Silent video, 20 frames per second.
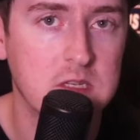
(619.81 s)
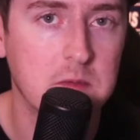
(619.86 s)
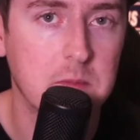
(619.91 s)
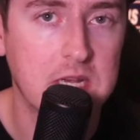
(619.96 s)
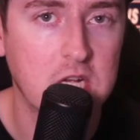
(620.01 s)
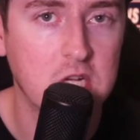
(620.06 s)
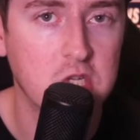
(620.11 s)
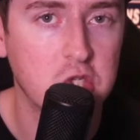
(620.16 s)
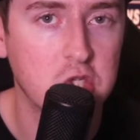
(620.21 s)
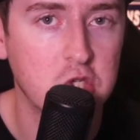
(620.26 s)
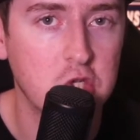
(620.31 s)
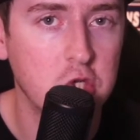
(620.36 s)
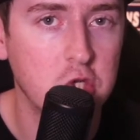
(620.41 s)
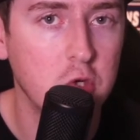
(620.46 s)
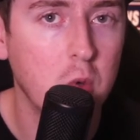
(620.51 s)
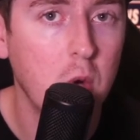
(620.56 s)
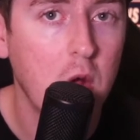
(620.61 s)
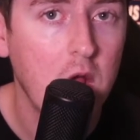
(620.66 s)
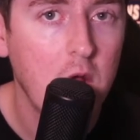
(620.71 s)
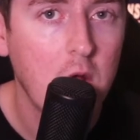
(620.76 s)
Because
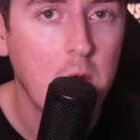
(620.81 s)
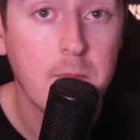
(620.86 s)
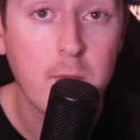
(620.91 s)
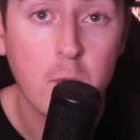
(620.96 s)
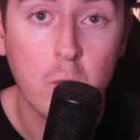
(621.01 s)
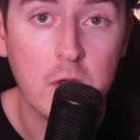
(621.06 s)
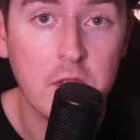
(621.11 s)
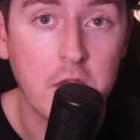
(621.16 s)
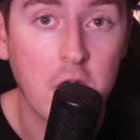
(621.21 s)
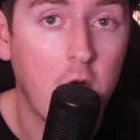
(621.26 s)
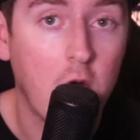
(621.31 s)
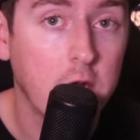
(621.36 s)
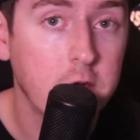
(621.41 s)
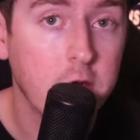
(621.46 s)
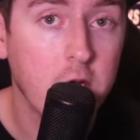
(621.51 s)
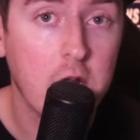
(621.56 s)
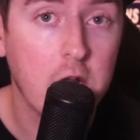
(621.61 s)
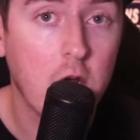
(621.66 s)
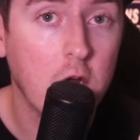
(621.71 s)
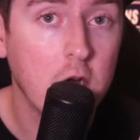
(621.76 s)
you, with
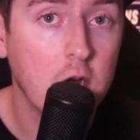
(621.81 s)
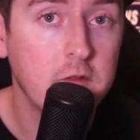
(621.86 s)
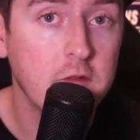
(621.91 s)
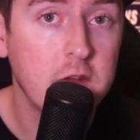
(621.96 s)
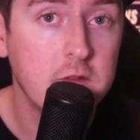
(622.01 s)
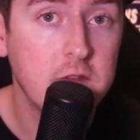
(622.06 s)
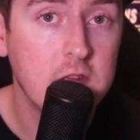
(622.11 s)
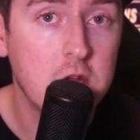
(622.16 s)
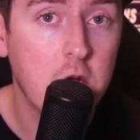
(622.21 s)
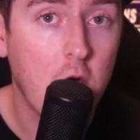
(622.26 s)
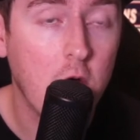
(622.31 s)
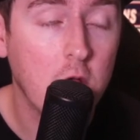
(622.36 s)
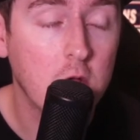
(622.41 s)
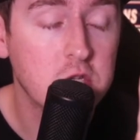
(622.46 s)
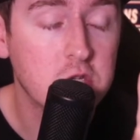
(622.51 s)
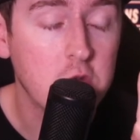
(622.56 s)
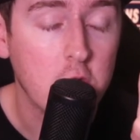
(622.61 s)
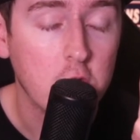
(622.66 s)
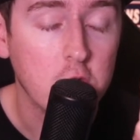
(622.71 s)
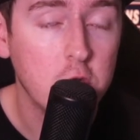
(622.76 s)
$100, $150,
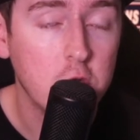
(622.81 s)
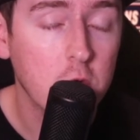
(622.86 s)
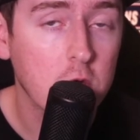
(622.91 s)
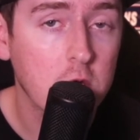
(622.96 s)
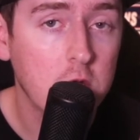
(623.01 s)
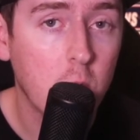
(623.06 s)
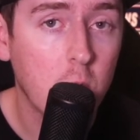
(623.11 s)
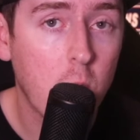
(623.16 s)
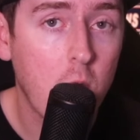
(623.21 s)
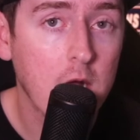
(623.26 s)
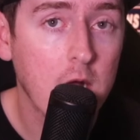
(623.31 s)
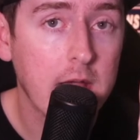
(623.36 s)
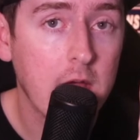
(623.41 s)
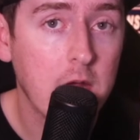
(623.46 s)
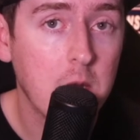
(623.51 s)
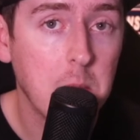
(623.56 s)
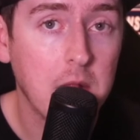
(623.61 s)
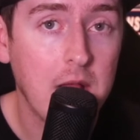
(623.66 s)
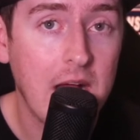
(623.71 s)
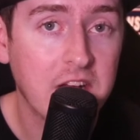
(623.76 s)
you're going to walk out
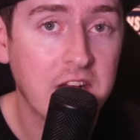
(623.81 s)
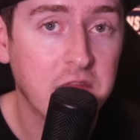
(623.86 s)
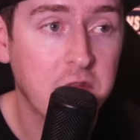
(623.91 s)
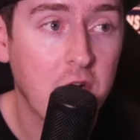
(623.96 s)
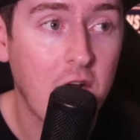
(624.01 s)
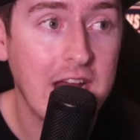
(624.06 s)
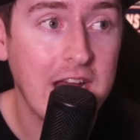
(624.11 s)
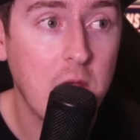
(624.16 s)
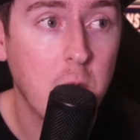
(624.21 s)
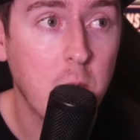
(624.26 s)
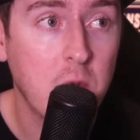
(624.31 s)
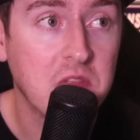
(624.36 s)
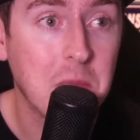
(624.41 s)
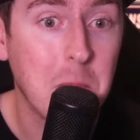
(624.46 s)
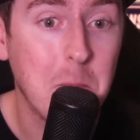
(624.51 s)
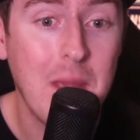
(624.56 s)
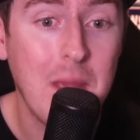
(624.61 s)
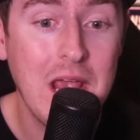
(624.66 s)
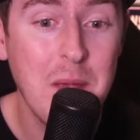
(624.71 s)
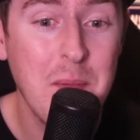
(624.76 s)
of Black Friday with
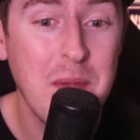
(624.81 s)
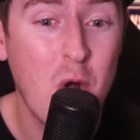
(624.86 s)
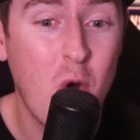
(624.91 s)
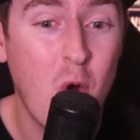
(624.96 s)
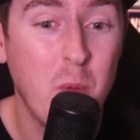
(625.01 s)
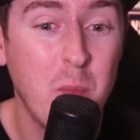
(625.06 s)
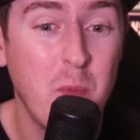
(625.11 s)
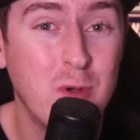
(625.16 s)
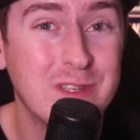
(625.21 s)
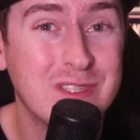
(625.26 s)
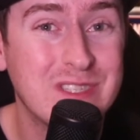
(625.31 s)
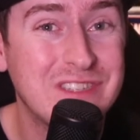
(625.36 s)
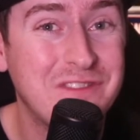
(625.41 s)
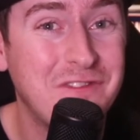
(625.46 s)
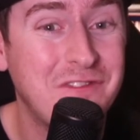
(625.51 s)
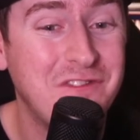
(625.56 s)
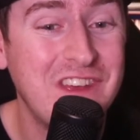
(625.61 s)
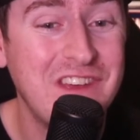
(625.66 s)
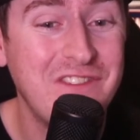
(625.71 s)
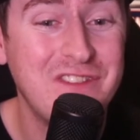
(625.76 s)
maybe almost
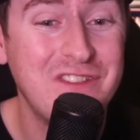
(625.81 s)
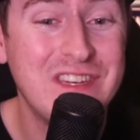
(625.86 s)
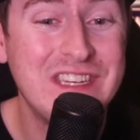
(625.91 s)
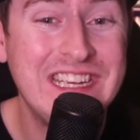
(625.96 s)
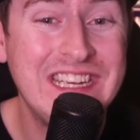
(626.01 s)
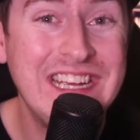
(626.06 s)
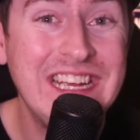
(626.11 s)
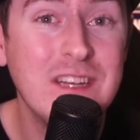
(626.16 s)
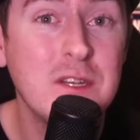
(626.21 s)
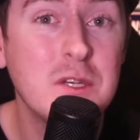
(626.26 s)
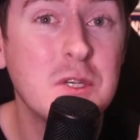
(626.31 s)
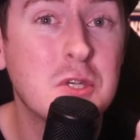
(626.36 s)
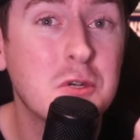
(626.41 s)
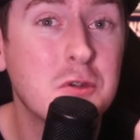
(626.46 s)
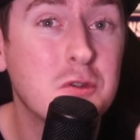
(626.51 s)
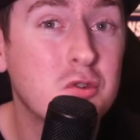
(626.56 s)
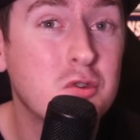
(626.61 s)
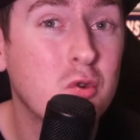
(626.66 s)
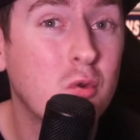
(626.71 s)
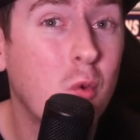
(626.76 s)
15 to
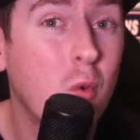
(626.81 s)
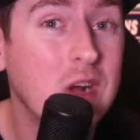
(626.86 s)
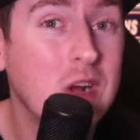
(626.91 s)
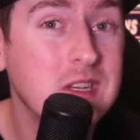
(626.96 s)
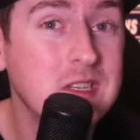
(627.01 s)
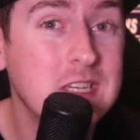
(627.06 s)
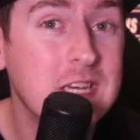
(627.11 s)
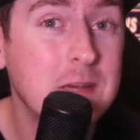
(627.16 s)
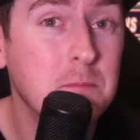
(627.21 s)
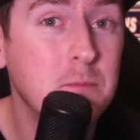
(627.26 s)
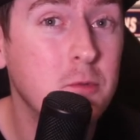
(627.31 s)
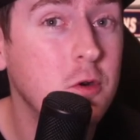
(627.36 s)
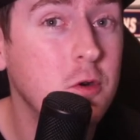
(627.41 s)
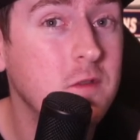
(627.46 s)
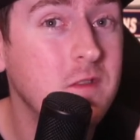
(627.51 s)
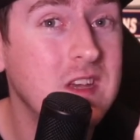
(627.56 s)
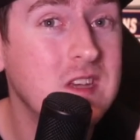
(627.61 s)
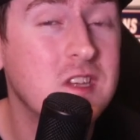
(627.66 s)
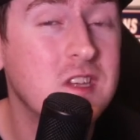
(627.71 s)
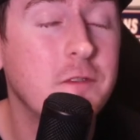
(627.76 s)
20
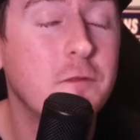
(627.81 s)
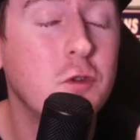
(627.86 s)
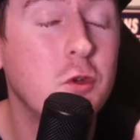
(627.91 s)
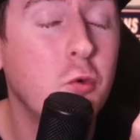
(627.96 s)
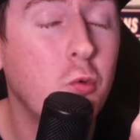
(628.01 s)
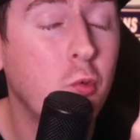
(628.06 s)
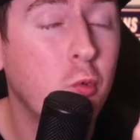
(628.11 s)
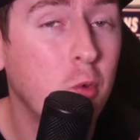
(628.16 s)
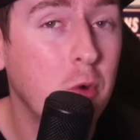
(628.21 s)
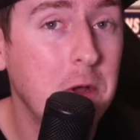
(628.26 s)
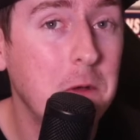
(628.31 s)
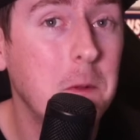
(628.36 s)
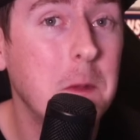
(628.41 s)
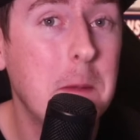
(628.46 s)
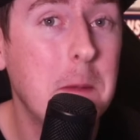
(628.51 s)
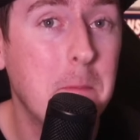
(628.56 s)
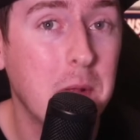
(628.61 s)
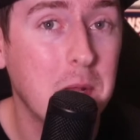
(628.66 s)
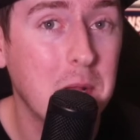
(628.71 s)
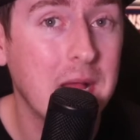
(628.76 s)
movies if you really
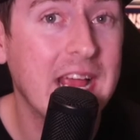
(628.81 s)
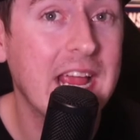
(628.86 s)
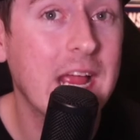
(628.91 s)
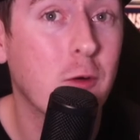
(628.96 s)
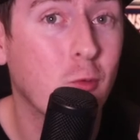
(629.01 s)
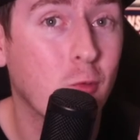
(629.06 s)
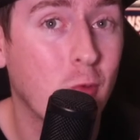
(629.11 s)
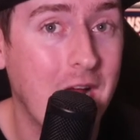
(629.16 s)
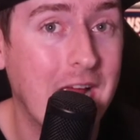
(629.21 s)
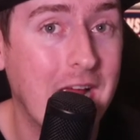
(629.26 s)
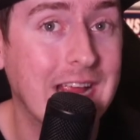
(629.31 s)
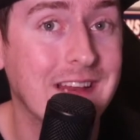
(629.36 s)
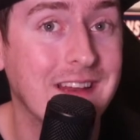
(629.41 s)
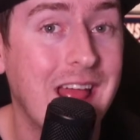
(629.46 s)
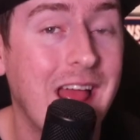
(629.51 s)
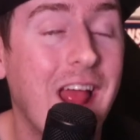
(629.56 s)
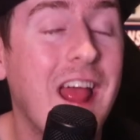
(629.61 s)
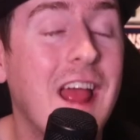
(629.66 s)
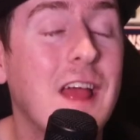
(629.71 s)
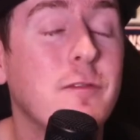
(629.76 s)
play it right,
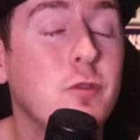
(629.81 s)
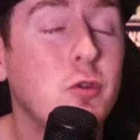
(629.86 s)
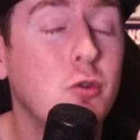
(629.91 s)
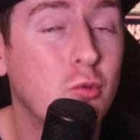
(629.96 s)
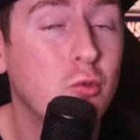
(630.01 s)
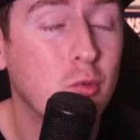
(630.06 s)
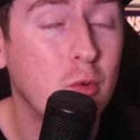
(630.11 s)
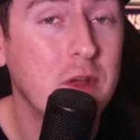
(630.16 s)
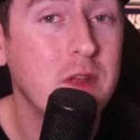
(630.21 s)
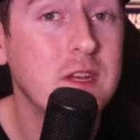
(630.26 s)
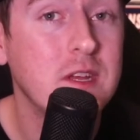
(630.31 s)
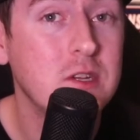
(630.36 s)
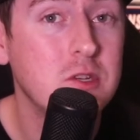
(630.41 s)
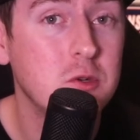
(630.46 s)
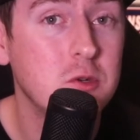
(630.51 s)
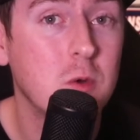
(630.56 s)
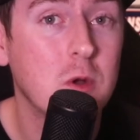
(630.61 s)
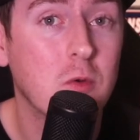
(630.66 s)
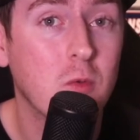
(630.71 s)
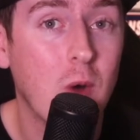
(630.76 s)
if you really
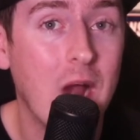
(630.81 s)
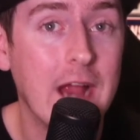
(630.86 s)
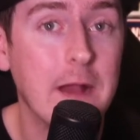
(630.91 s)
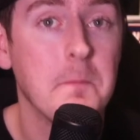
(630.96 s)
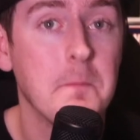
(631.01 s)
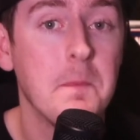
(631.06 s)
do it right.